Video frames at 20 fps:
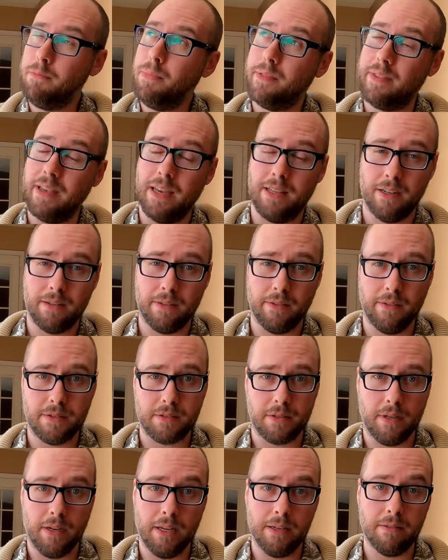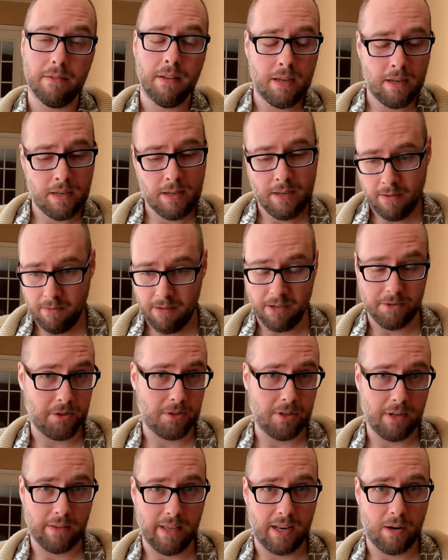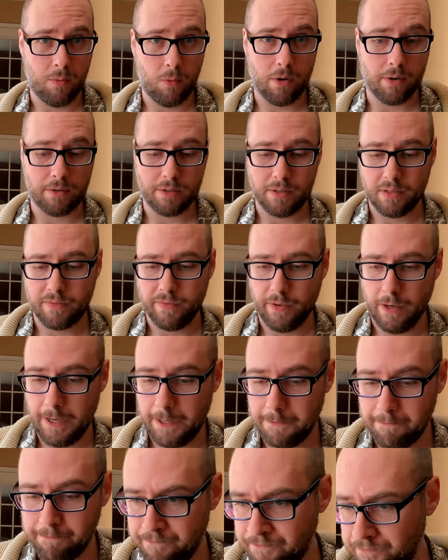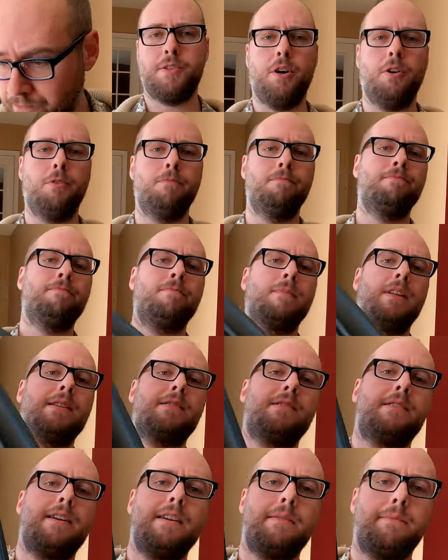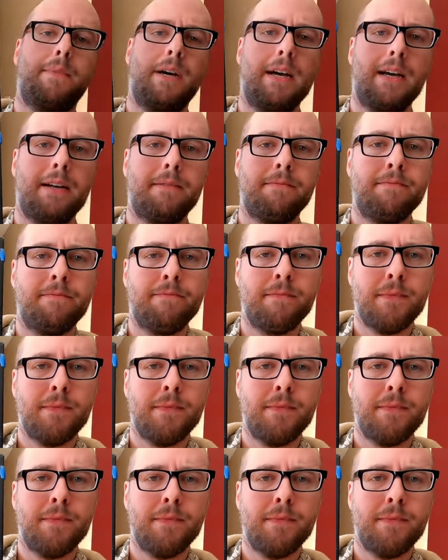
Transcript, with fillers: Put that under the sun, and generally that'll work just fine. So let's take my